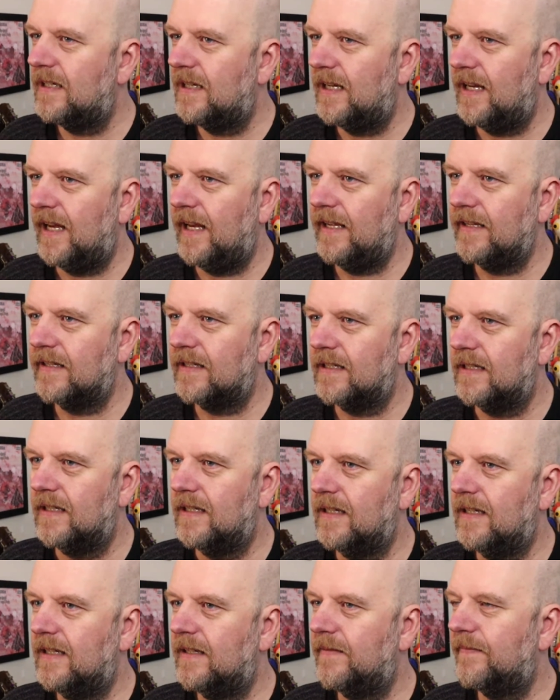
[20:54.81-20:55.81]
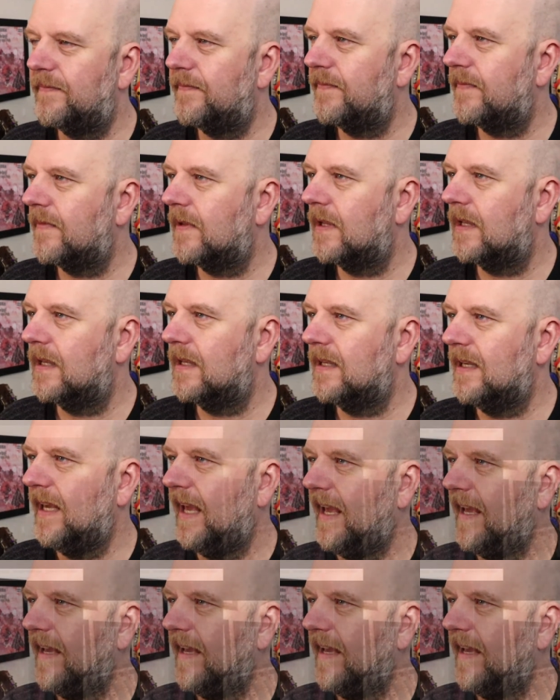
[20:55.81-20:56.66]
And yeah,